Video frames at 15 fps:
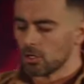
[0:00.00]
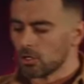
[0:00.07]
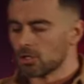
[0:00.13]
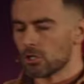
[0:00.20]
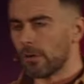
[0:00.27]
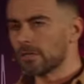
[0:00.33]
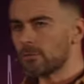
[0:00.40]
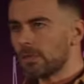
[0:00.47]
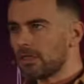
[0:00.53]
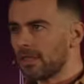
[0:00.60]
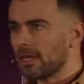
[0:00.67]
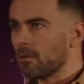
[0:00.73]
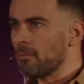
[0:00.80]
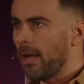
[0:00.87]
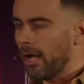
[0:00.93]
So, as we
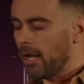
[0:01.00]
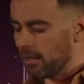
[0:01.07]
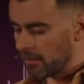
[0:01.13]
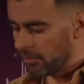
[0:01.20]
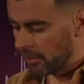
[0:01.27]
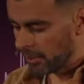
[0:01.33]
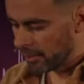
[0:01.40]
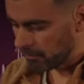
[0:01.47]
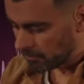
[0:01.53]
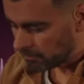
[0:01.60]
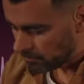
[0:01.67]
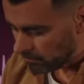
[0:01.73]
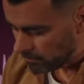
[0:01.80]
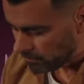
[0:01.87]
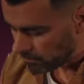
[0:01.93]
think about the
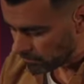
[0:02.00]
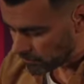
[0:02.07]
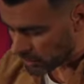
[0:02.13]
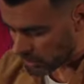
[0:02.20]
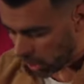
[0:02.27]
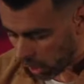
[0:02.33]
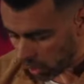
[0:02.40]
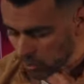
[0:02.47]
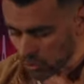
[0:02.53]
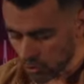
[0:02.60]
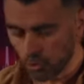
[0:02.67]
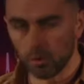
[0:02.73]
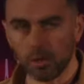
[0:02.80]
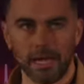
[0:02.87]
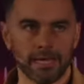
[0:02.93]

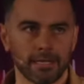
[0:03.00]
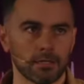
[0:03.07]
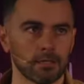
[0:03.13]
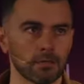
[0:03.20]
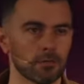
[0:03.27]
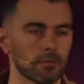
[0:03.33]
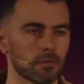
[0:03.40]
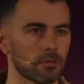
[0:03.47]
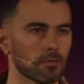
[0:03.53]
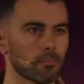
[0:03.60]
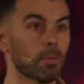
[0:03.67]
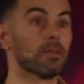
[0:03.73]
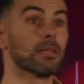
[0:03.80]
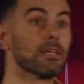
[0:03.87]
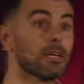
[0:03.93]
cultural and
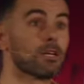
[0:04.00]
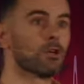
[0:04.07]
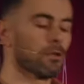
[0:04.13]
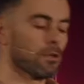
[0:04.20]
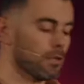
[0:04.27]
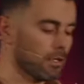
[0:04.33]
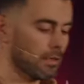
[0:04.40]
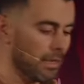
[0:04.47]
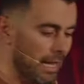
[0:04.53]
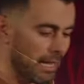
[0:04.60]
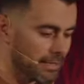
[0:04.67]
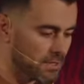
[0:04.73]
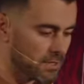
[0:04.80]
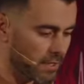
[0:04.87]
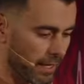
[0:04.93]
political
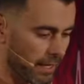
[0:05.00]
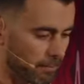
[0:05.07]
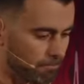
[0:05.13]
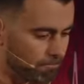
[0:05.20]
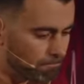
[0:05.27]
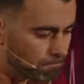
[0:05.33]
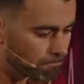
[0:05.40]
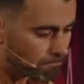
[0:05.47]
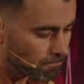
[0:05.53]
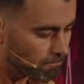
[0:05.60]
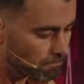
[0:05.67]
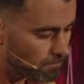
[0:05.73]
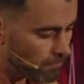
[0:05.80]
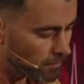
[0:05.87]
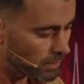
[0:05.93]
landscape
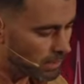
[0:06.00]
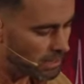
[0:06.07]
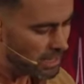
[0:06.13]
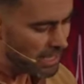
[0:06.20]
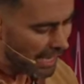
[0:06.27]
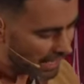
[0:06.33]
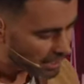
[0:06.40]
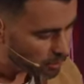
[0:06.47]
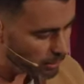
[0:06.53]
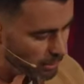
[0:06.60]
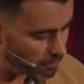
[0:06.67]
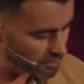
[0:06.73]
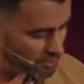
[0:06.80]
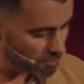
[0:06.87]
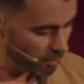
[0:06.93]
how do we
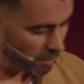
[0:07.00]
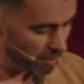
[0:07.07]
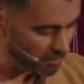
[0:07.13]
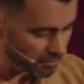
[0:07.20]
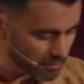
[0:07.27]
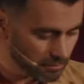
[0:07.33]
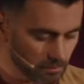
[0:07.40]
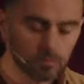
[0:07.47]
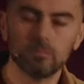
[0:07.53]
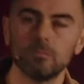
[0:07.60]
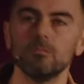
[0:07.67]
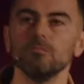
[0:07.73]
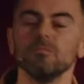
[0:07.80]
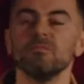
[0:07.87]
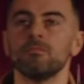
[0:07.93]
respond?
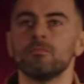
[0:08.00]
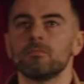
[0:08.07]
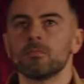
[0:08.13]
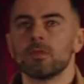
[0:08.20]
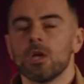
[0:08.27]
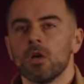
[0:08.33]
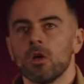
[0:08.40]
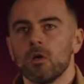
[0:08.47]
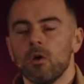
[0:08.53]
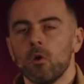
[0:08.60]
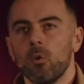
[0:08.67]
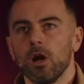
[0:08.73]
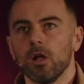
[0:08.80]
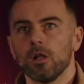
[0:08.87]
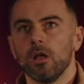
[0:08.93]

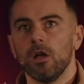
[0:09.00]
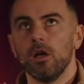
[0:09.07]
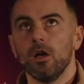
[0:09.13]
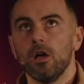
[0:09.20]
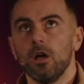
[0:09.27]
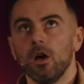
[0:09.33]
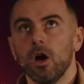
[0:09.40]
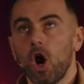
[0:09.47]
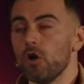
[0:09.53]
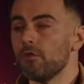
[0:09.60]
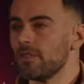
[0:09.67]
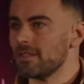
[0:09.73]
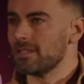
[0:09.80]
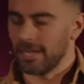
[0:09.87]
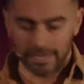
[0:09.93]
Well, over
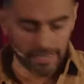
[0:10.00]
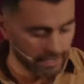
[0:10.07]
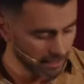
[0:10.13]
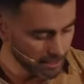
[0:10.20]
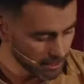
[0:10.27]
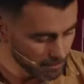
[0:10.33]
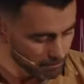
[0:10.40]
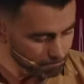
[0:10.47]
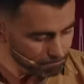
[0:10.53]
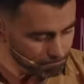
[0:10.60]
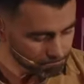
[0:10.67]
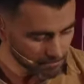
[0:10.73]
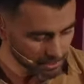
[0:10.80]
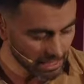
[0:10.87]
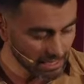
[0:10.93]
the decade,
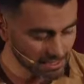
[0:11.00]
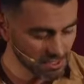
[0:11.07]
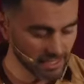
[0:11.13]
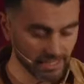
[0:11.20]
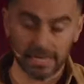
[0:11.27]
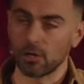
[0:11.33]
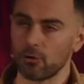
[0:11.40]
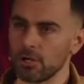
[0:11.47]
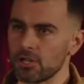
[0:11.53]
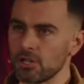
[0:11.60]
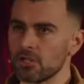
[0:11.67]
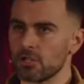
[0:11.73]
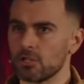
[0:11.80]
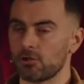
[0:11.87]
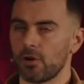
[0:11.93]
the last decade,
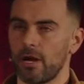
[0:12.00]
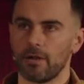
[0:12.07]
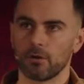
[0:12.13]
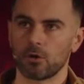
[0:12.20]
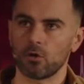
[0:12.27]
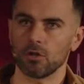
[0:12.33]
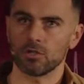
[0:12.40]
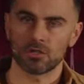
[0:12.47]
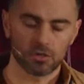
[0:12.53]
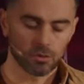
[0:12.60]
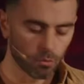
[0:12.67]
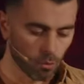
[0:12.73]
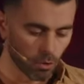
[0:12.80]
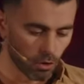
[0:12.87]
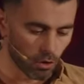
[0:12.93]
Christians in Australia and across the
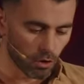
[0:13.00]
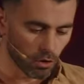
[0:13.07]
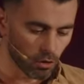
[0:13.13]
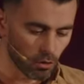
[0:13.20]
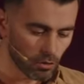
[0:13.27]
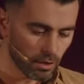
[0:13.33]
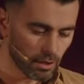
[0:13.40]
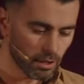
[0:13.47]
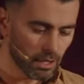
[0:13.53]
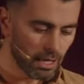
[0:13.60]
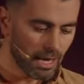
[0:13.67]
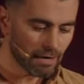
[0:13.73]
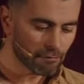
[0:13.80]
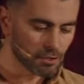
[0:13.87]
world have